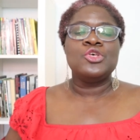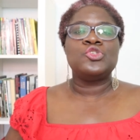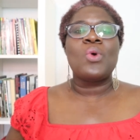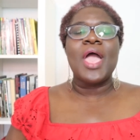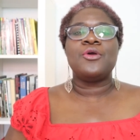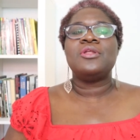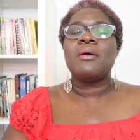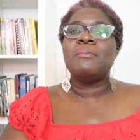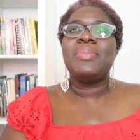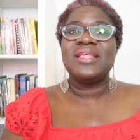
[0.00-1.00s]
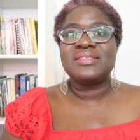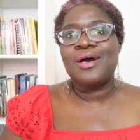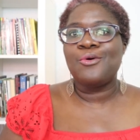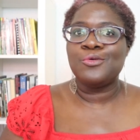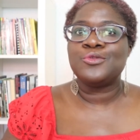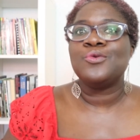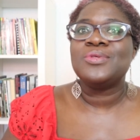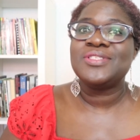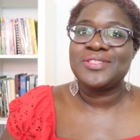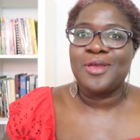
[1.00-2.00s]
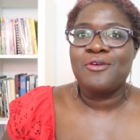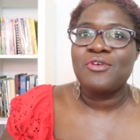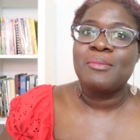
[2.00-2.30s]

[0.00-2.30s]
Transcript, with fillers: so I could better also serve